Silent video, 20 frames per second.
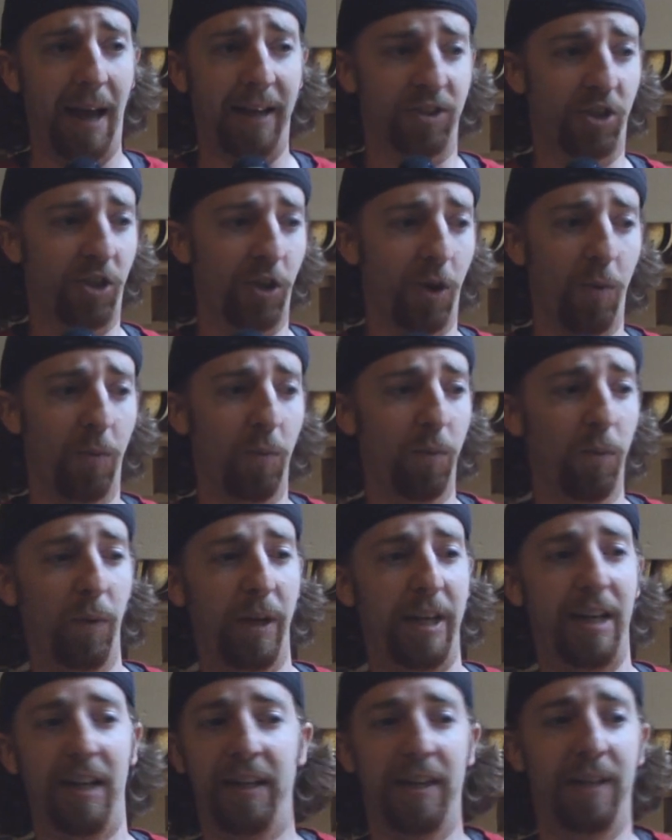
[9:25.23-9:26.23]
And so
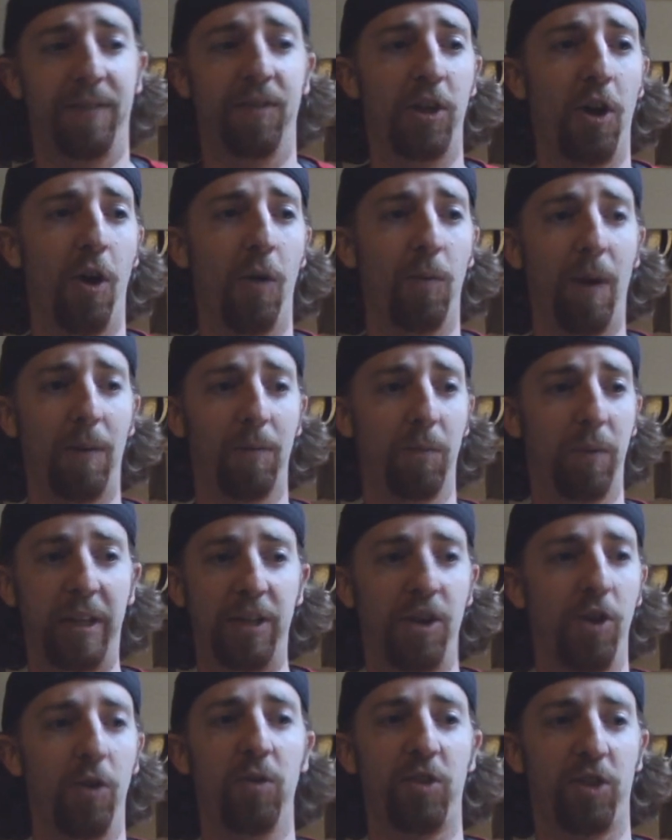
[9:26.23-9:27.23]
we didn't even know what, we
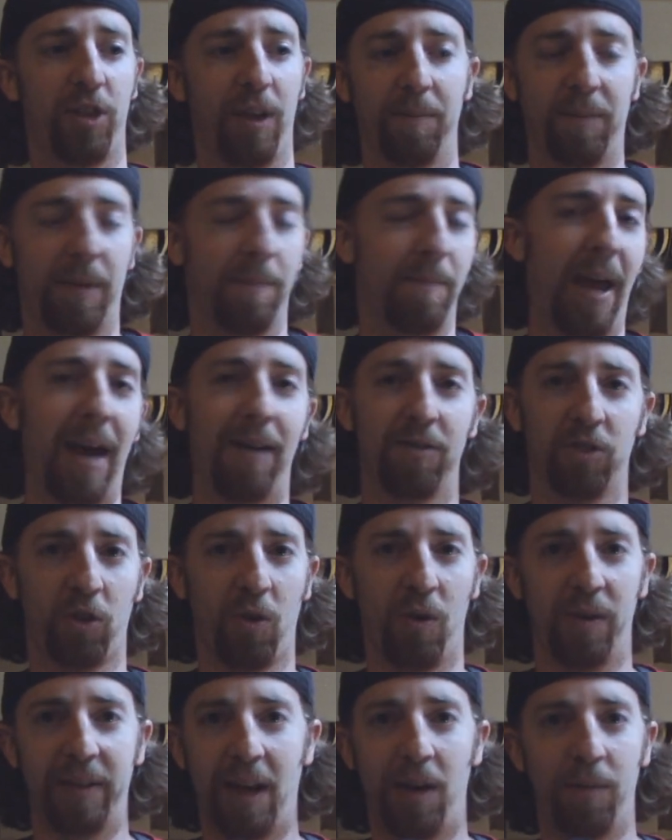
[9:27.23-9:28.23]
knew something bad was
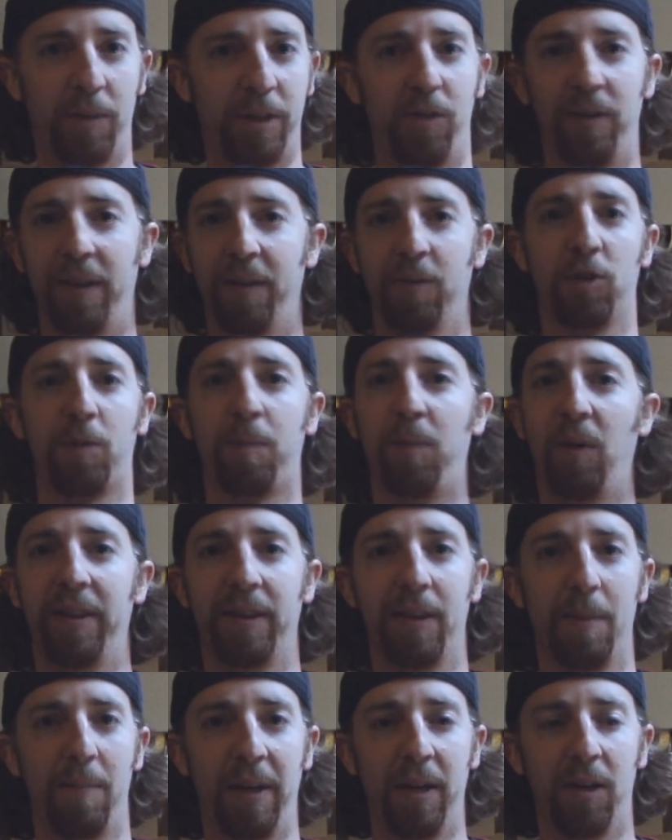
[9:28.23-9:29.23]
going down. We knew they were
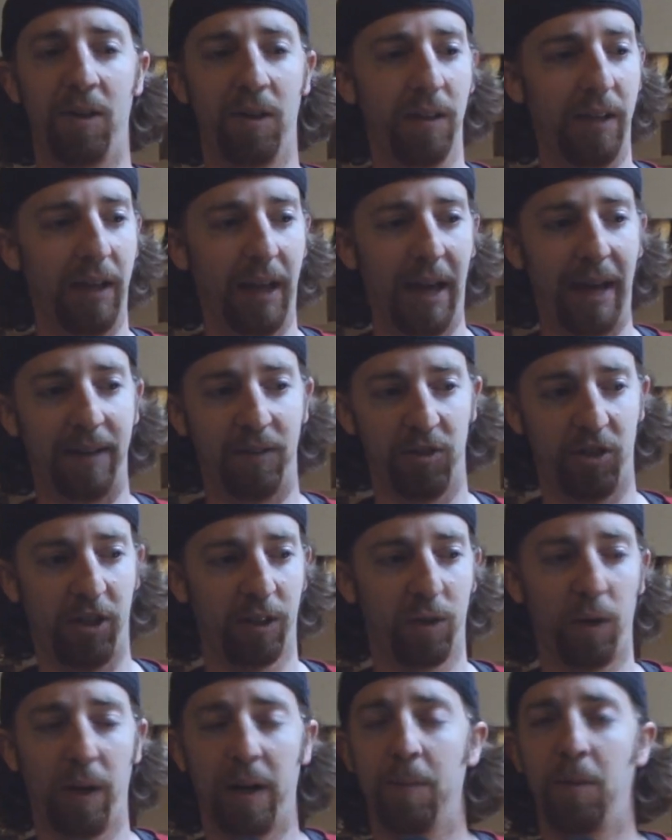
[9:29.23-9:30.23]
splitting the bill, and it was
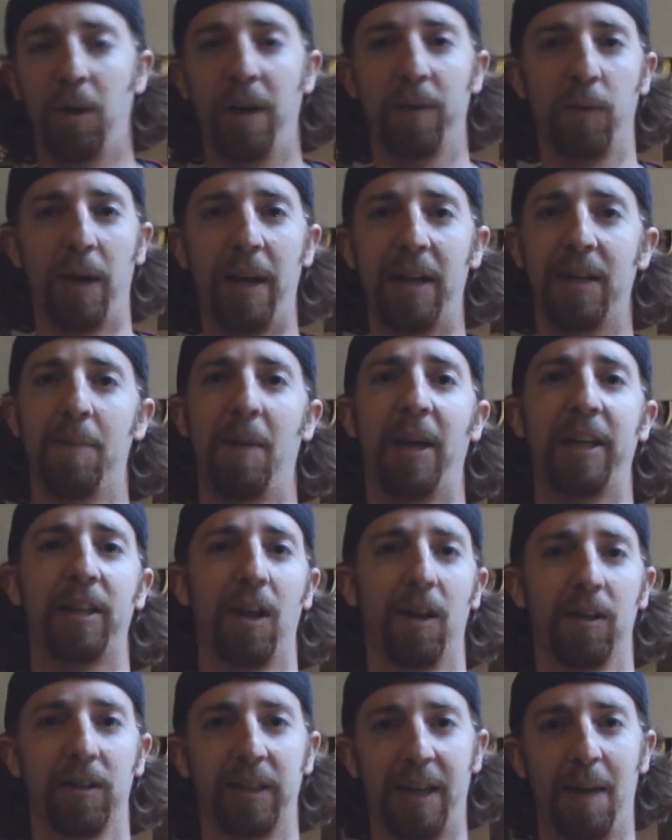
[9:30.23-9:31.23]
incredible. I ran to my
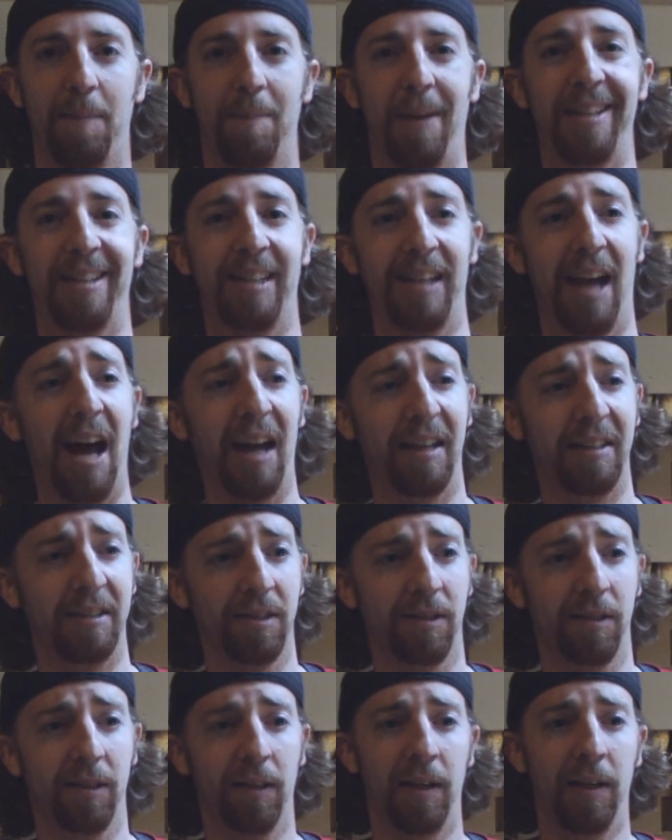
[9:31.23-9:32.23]
car to get my
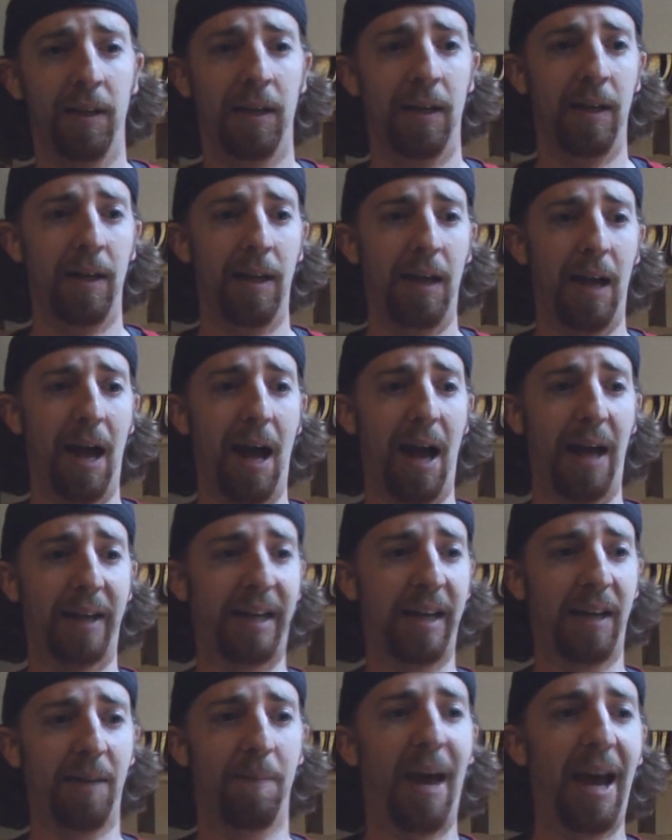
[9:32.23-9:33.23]
signs. I
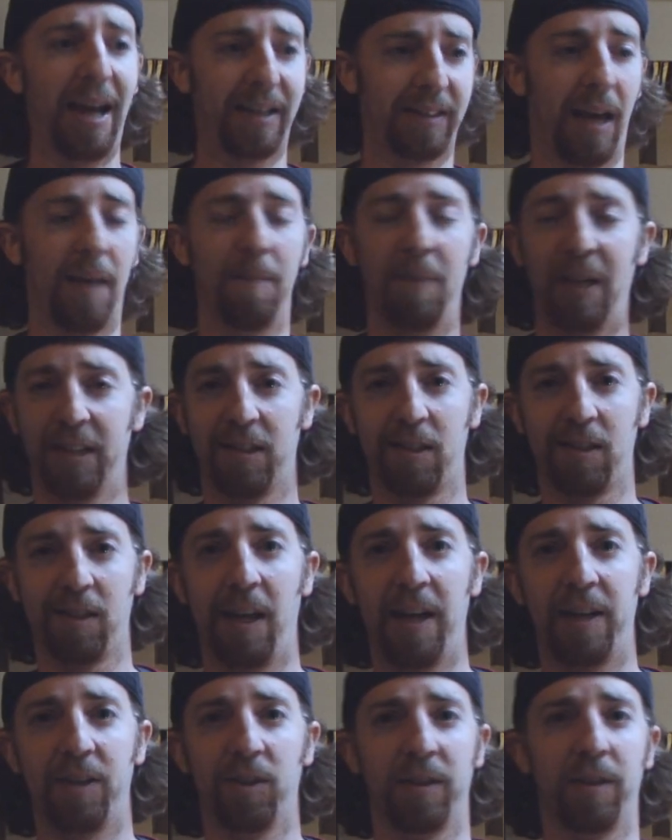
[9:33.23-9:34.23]
came back 10 minutes
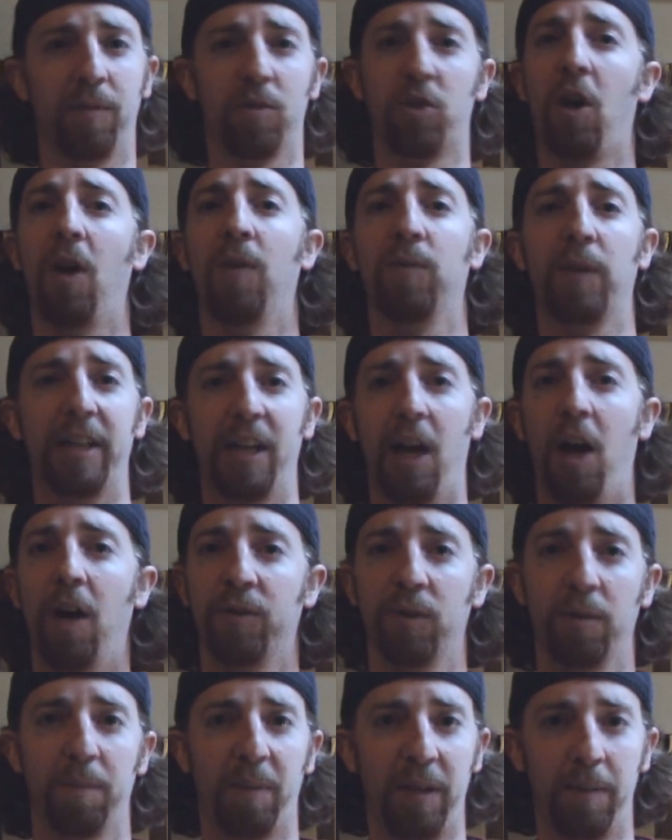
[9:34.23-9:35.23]
later, and there was already
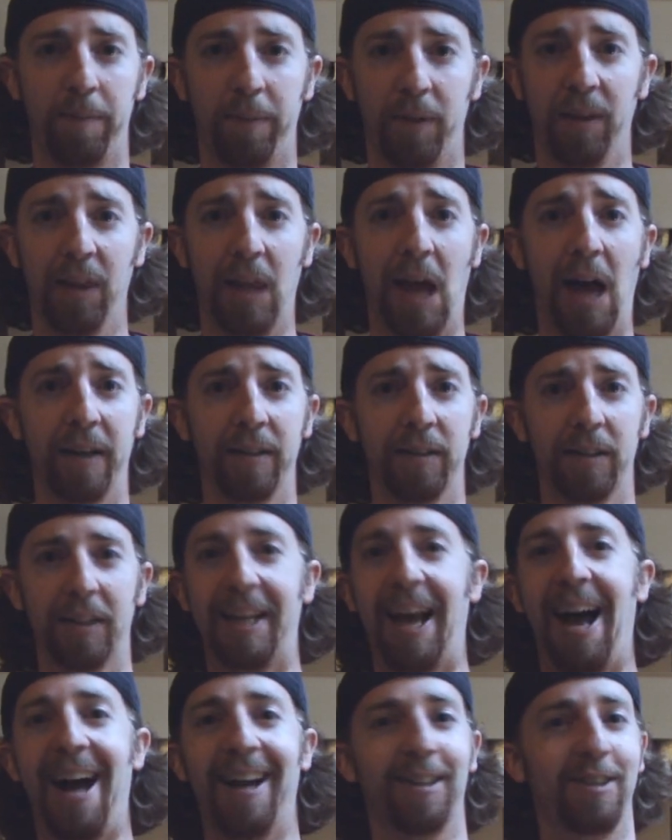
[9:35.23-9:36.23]
100 people in line.
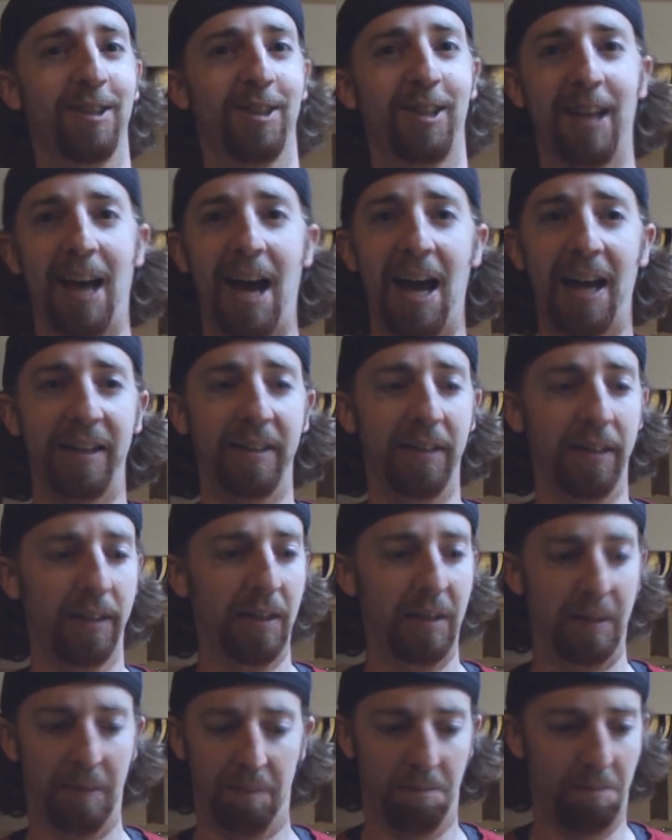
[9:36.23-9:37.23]
Got inside,
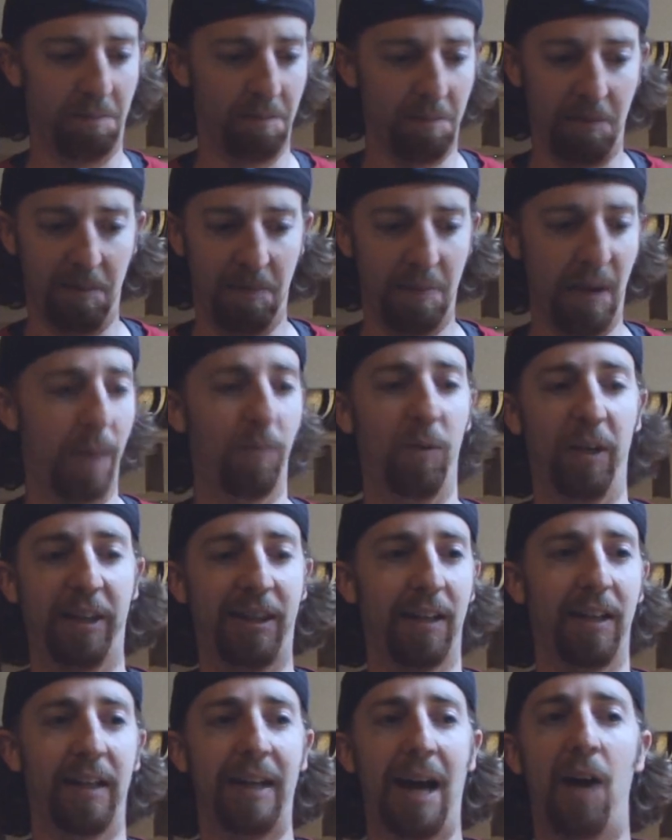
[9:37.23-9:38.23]
and
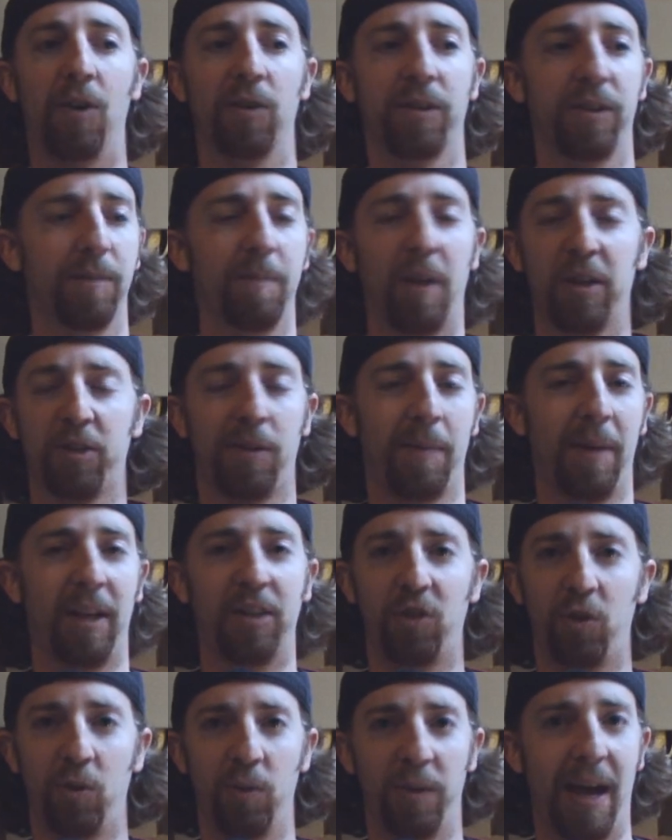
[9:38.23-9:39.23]
within an hour, there must have
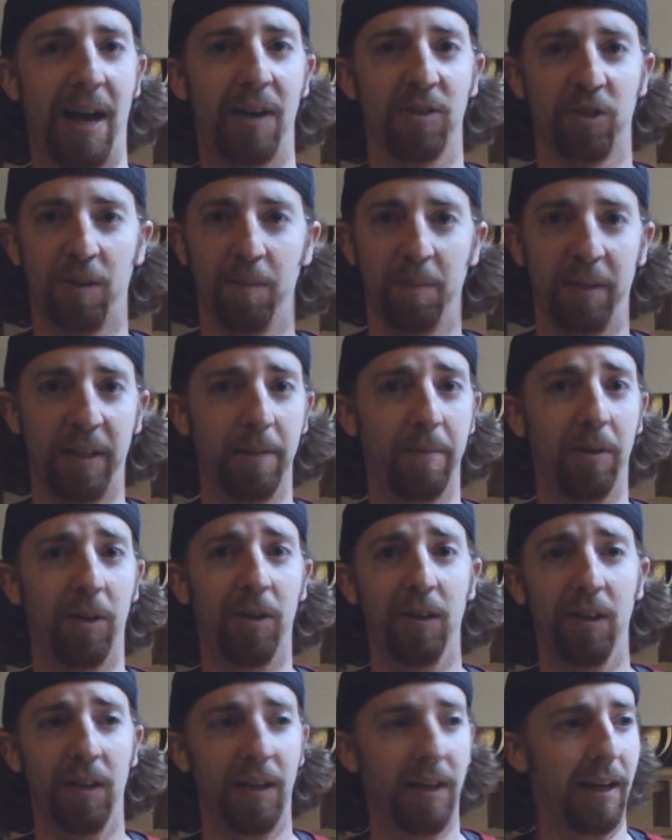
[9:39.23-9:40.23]
been 2,000
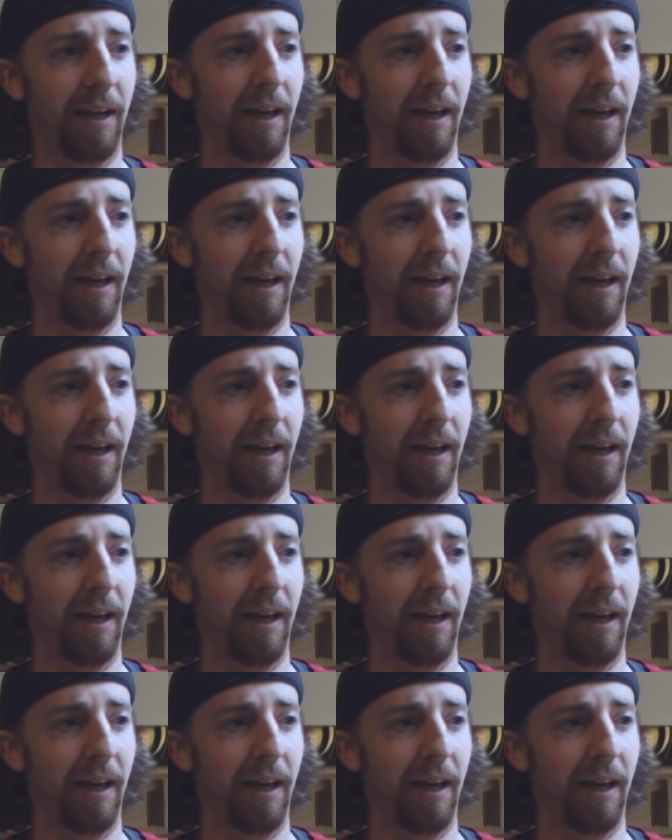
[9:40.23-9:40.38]
people.